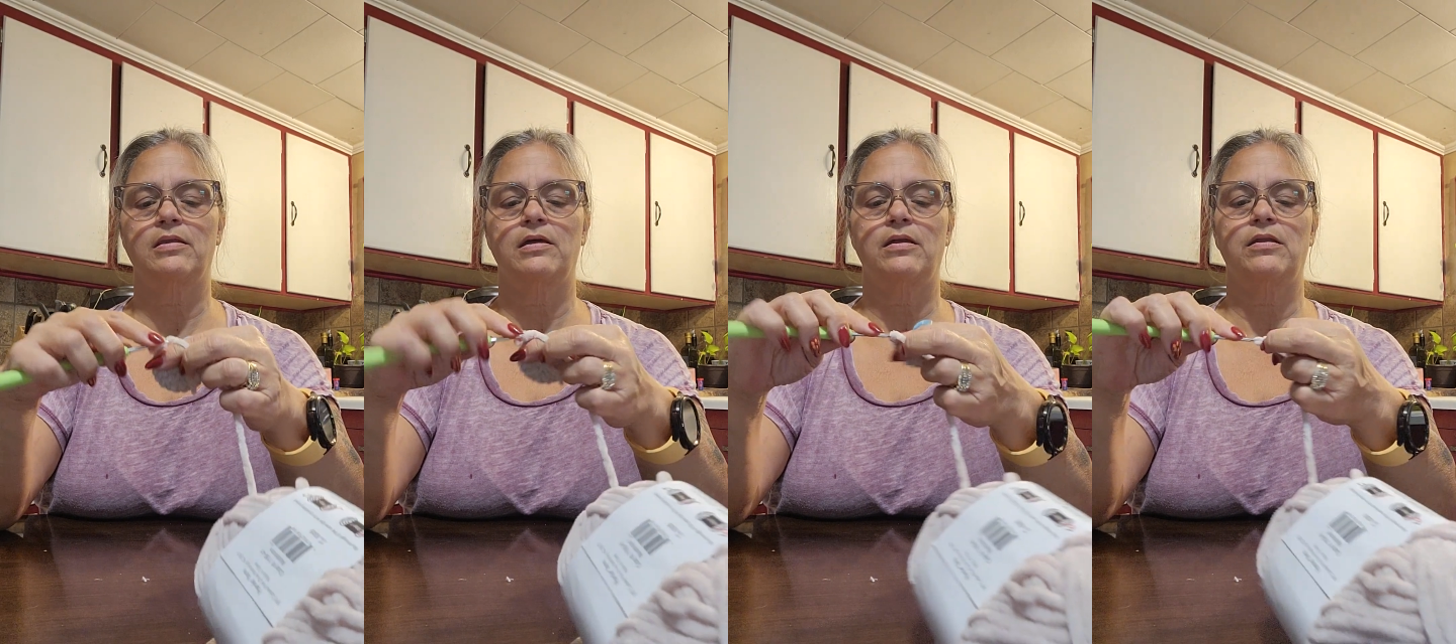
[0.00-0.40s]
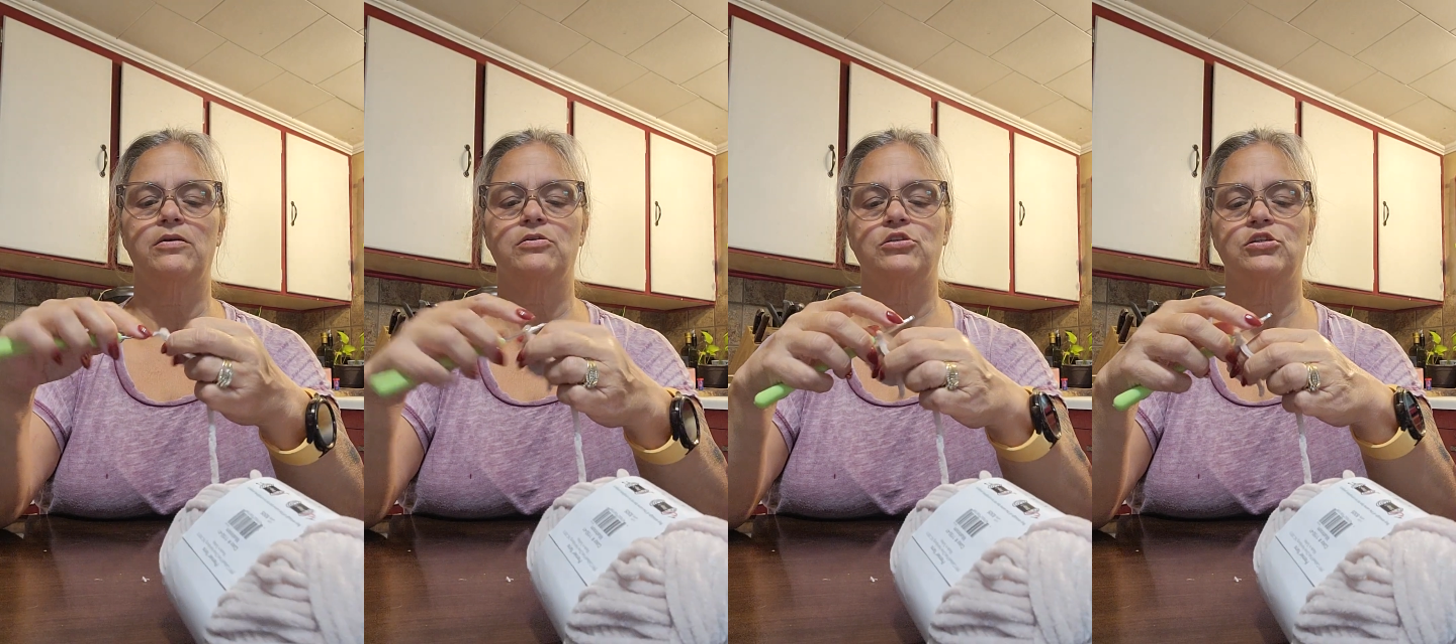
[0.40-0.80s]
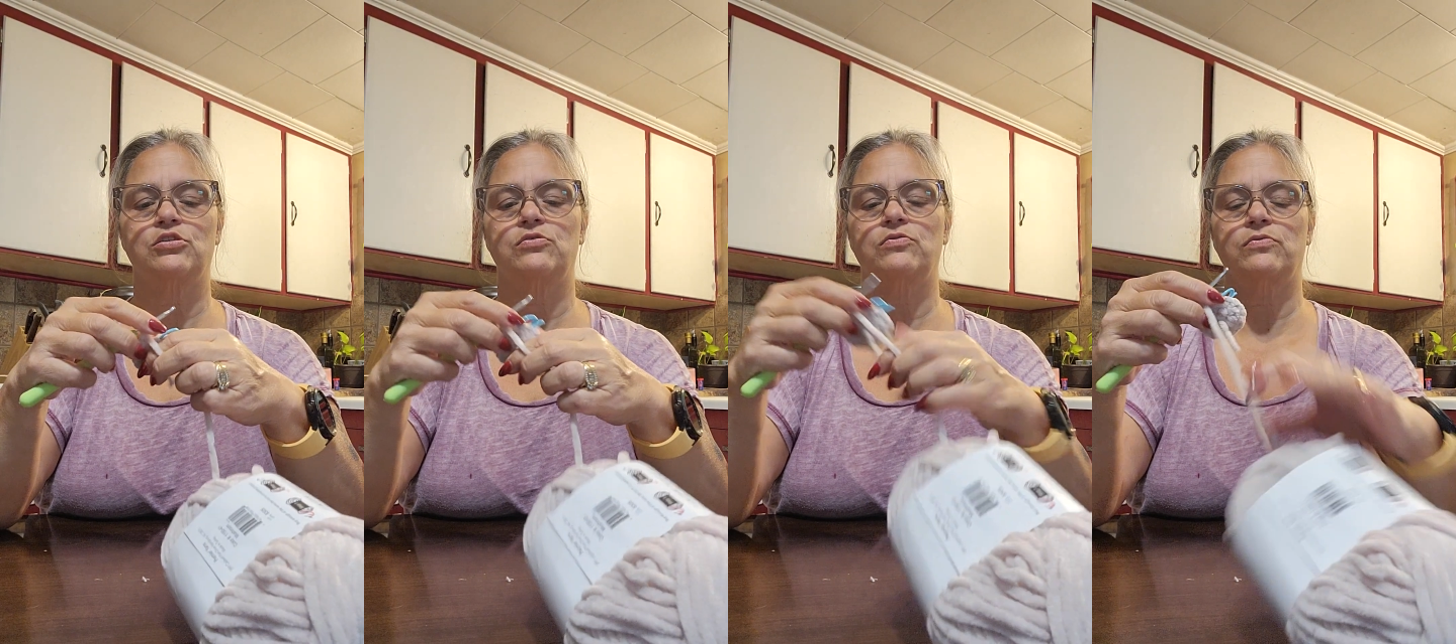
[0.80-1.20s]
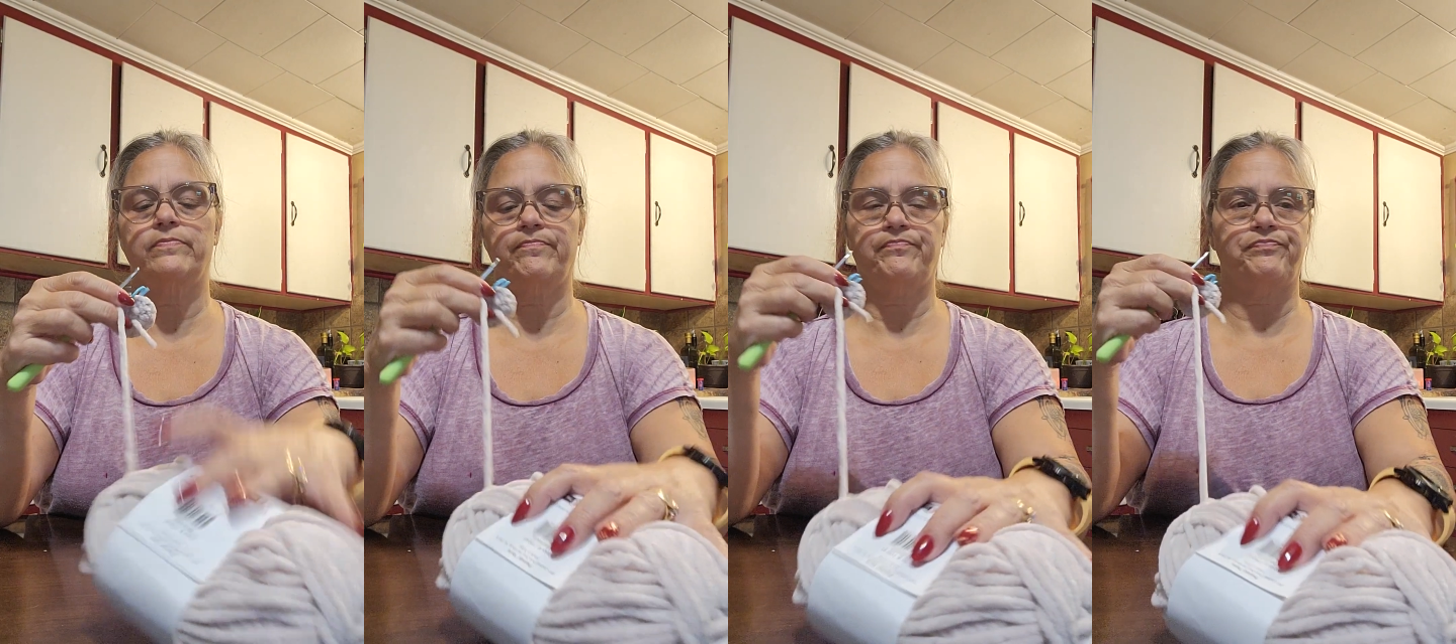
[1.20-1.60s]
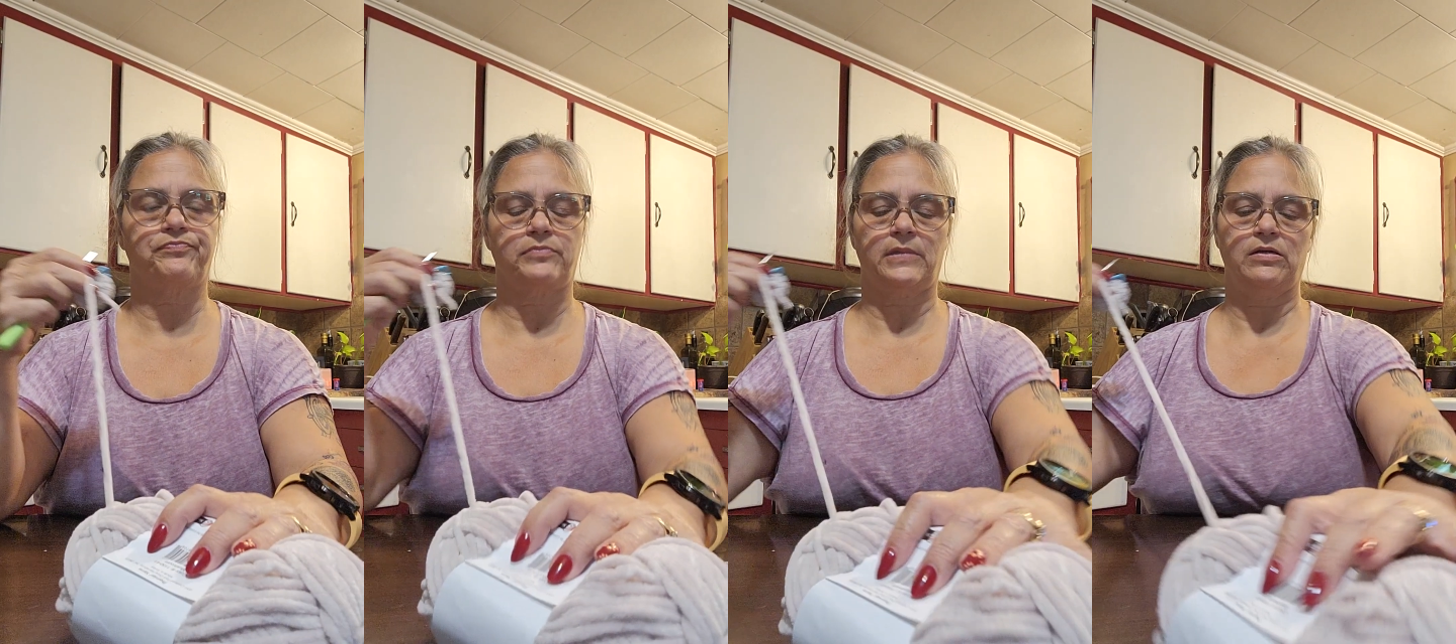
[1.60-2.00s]
then 2. Oh,
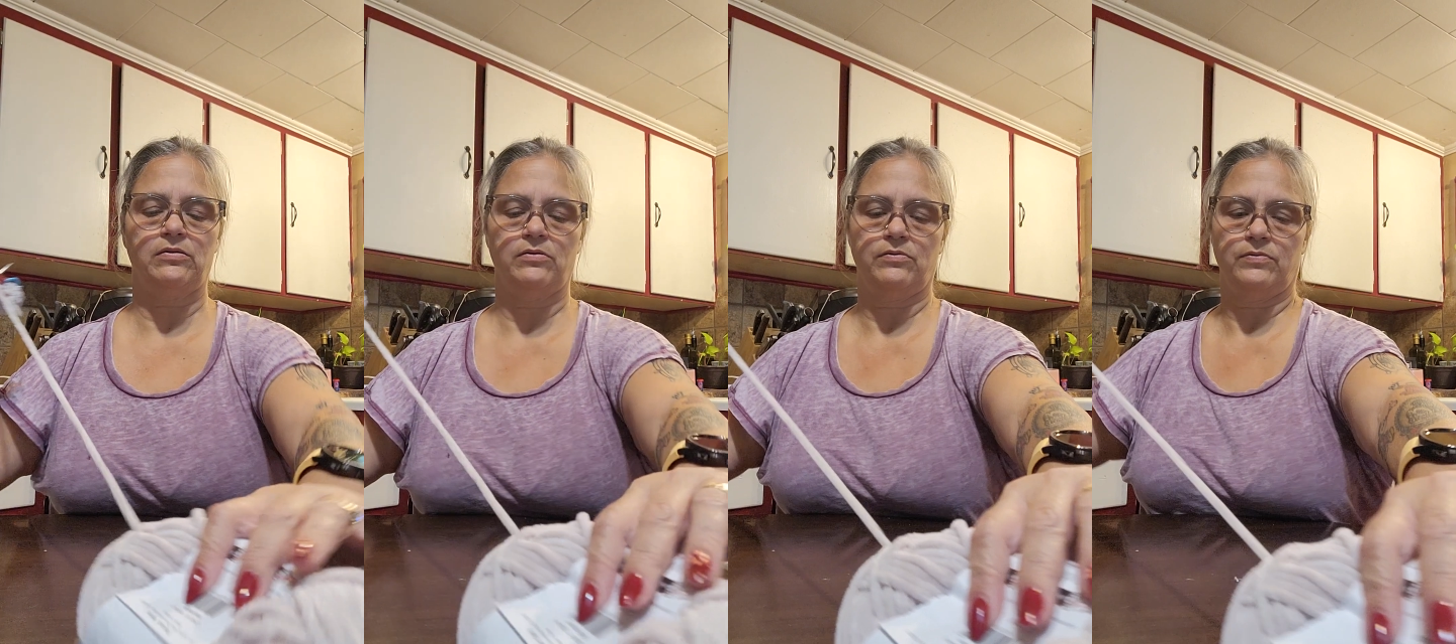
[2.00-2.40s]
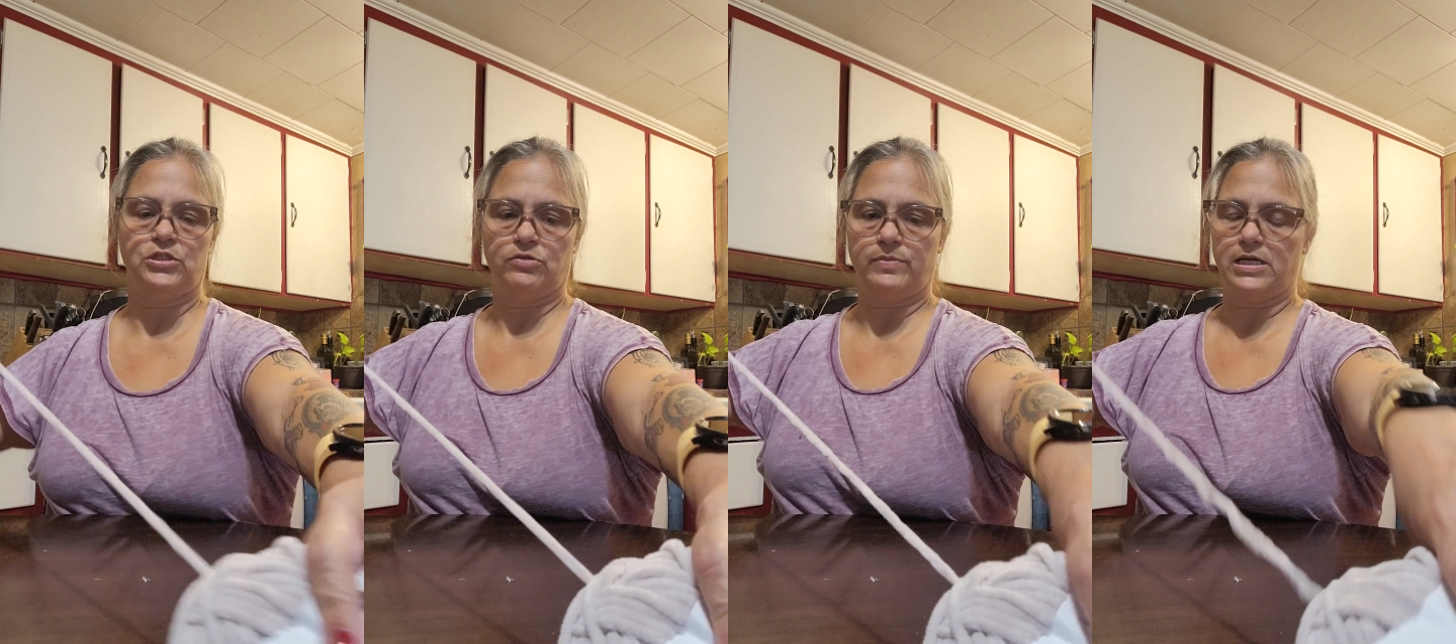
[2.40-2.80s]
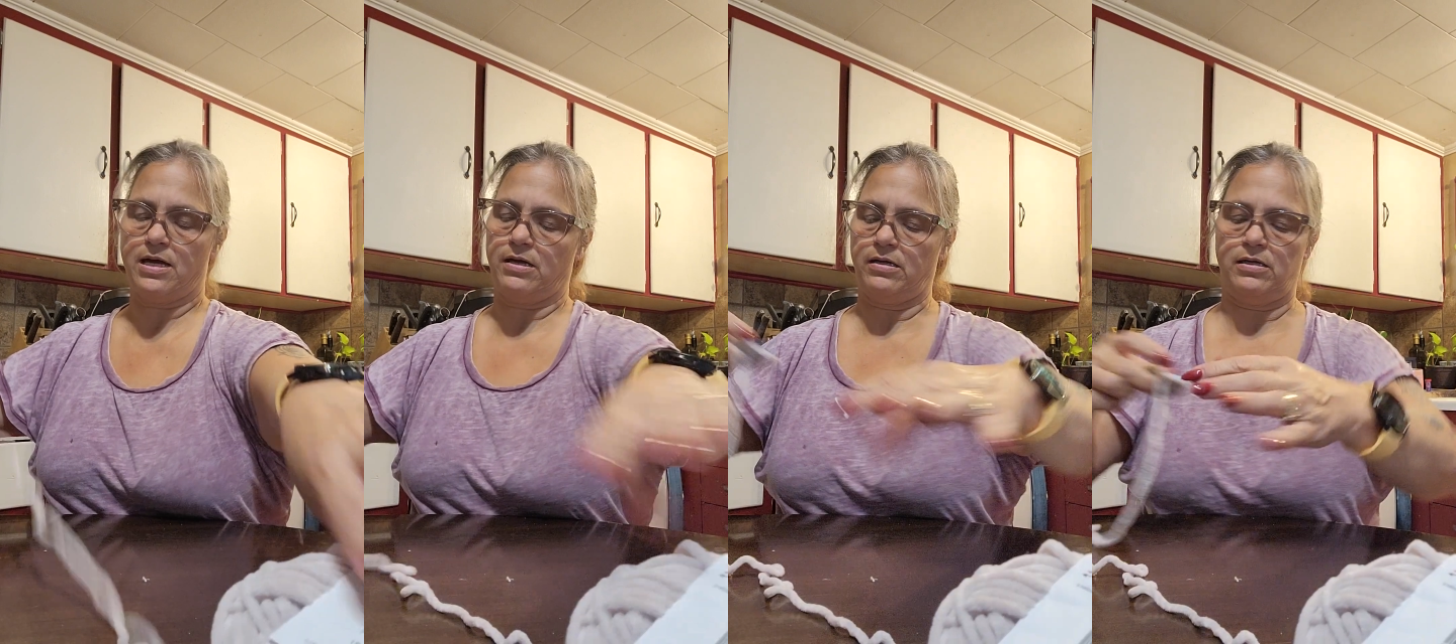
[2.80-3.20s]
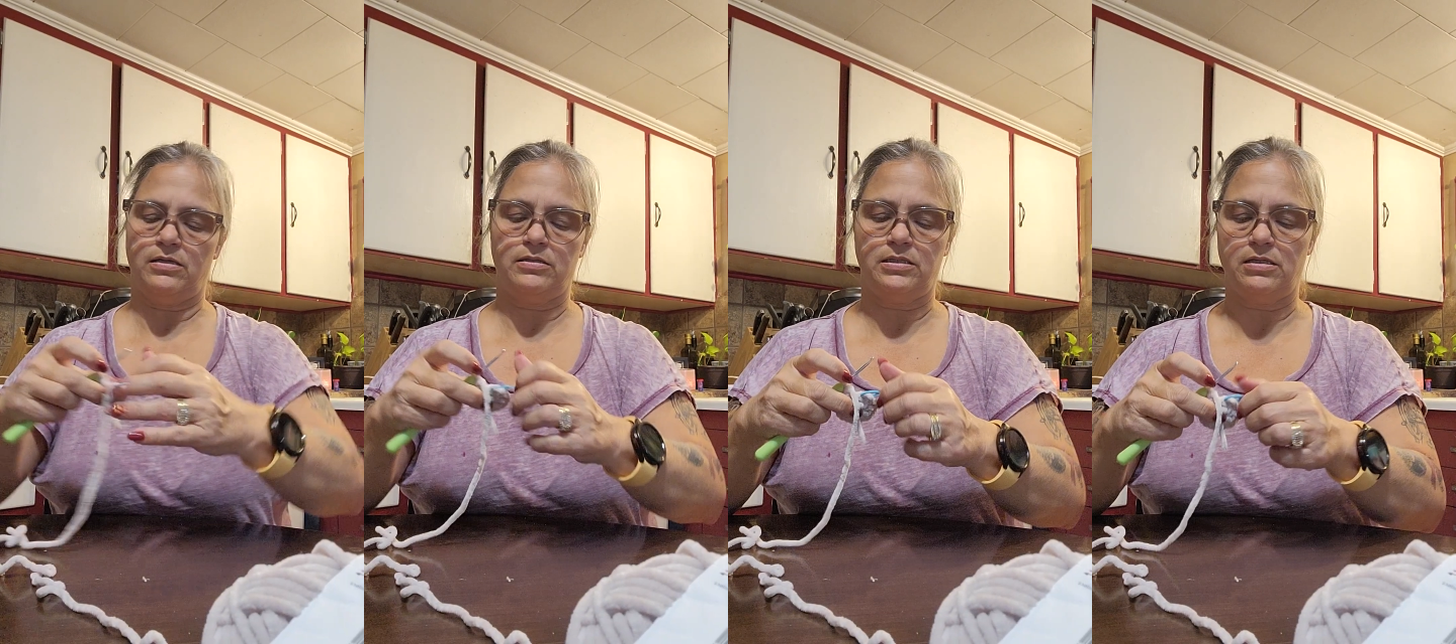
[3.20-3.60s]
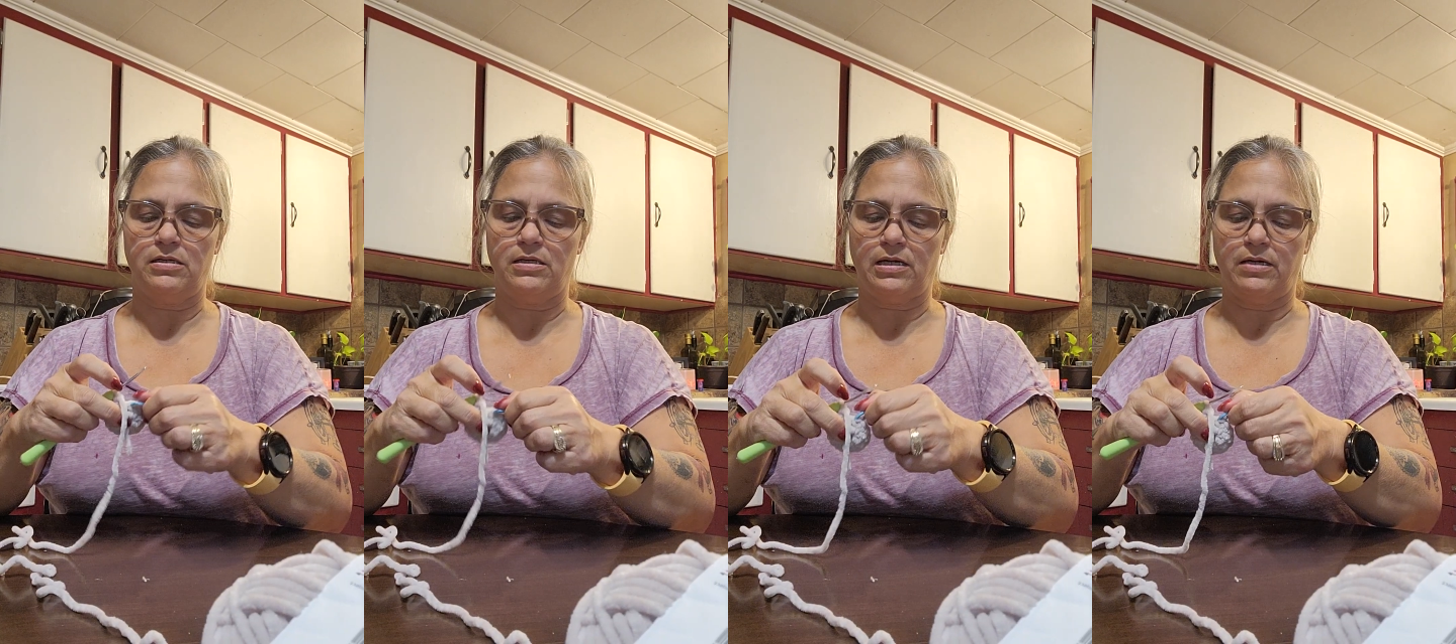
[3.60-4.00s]
we should be at 18.